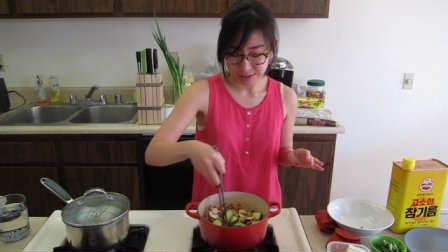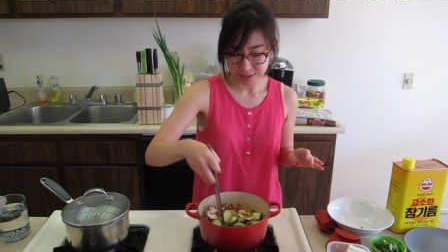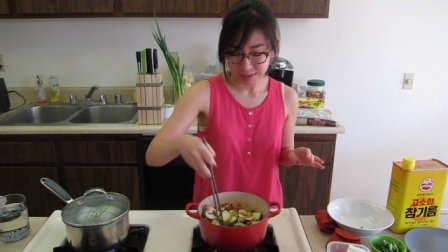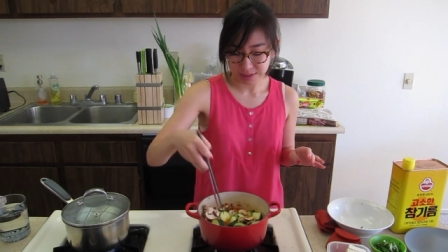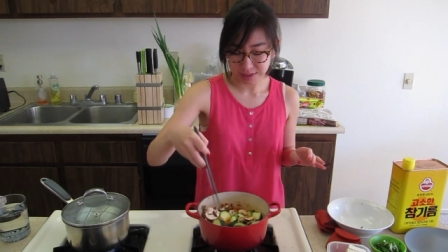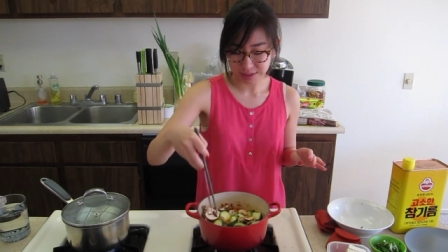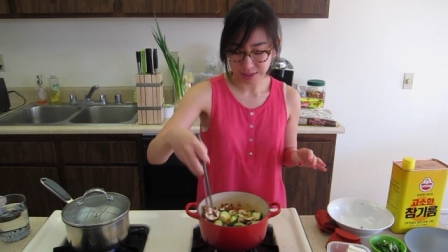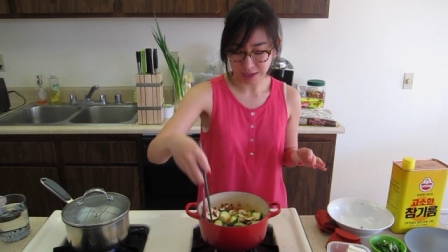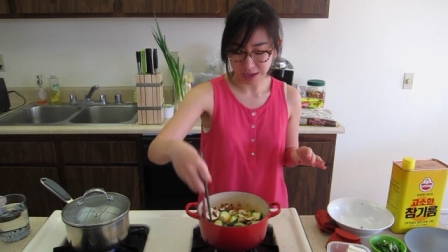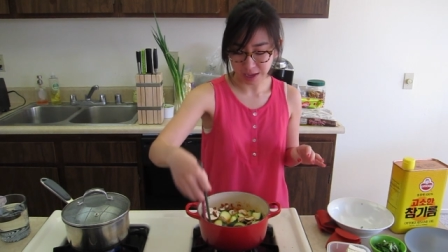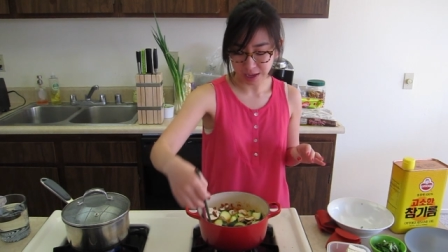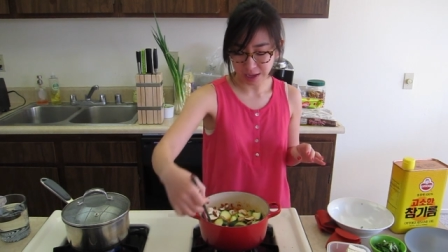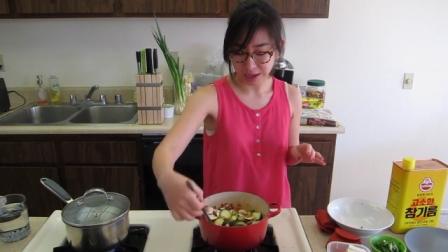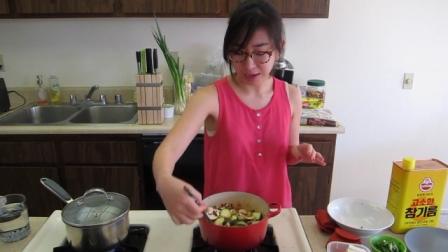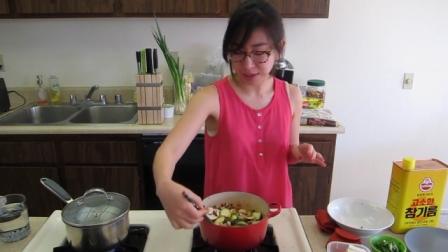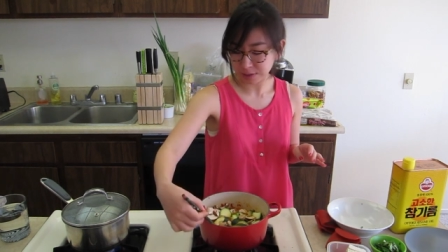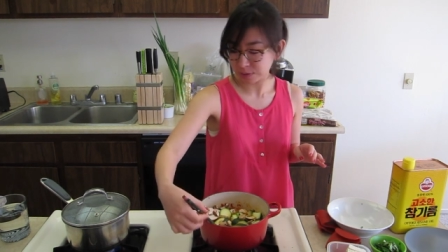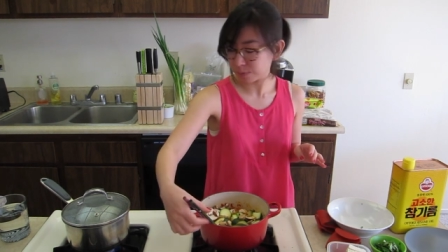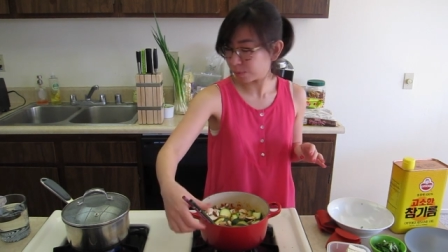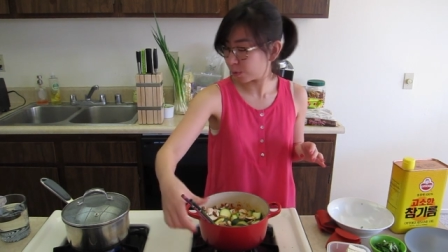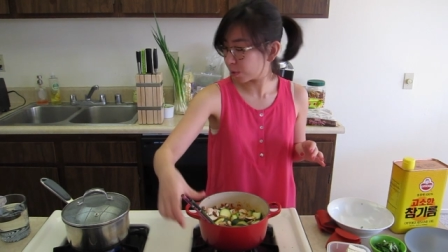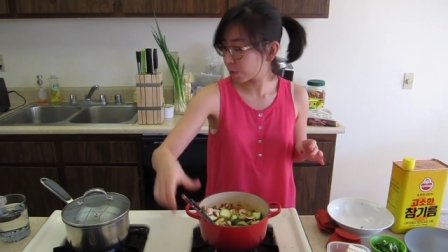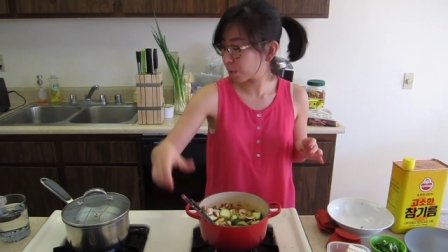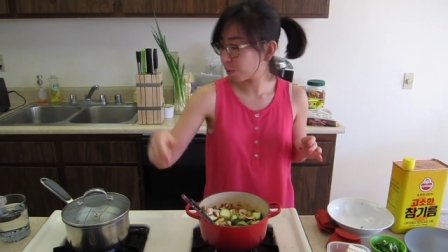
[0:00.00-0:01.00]
I'm gonna
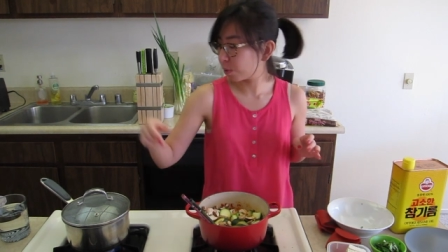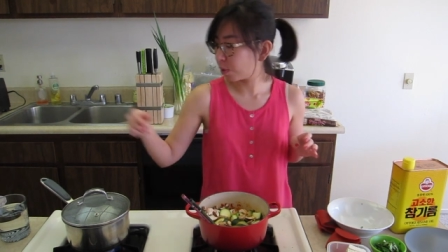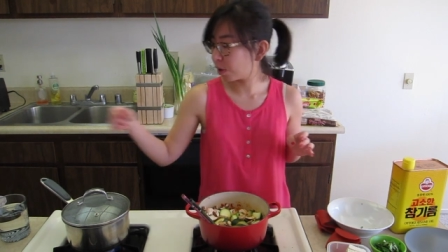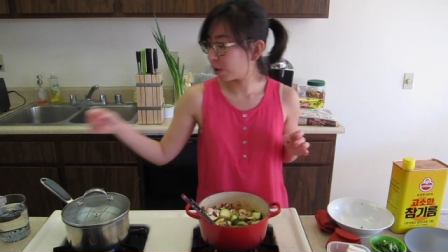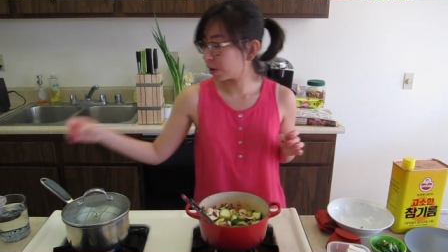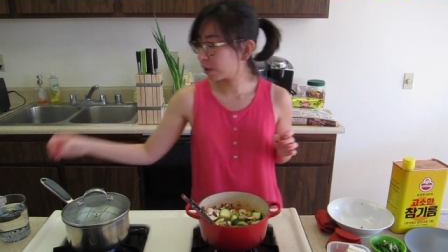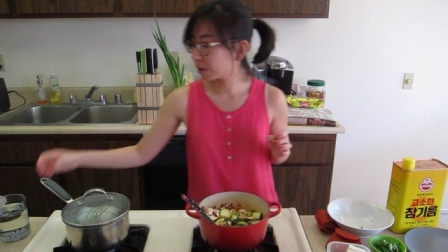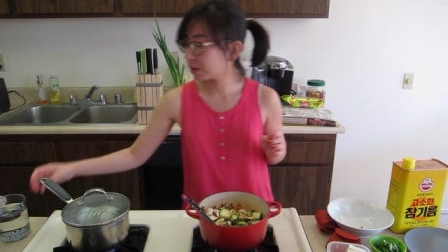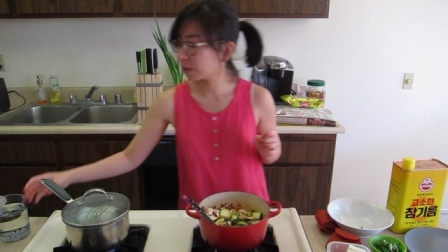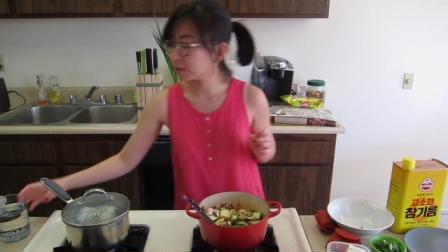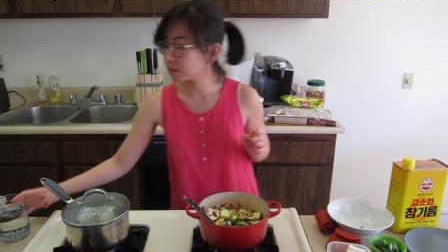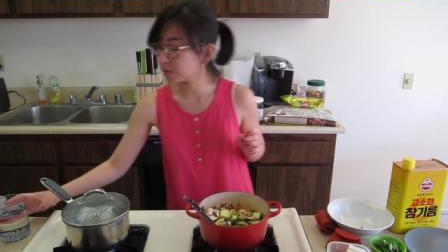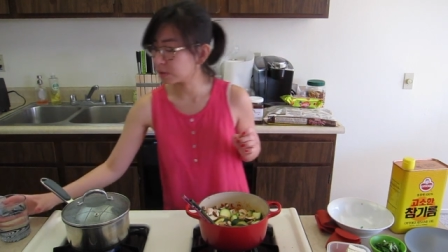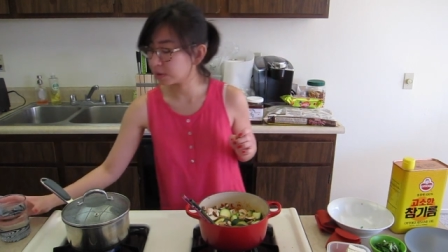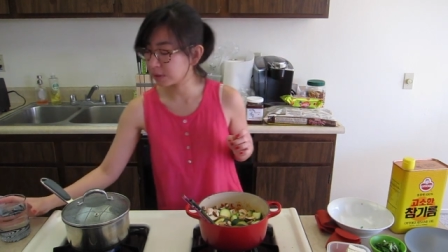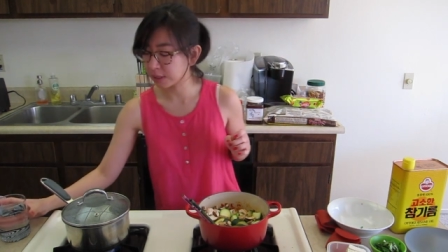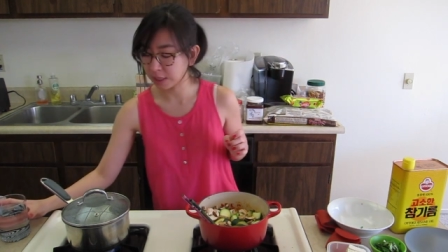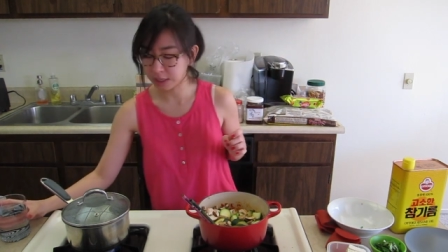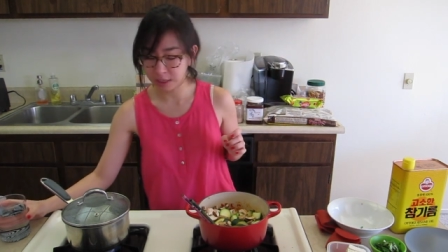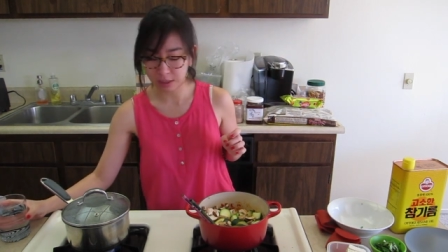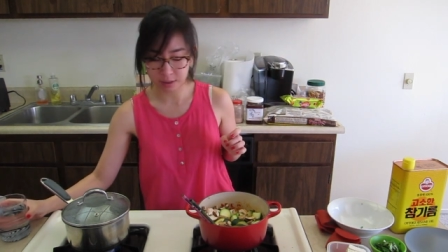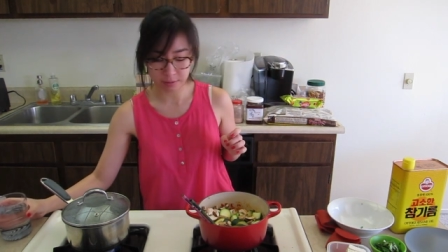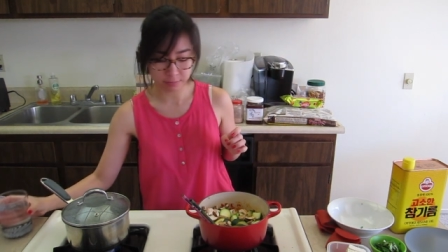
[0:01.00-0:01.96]
add more water so that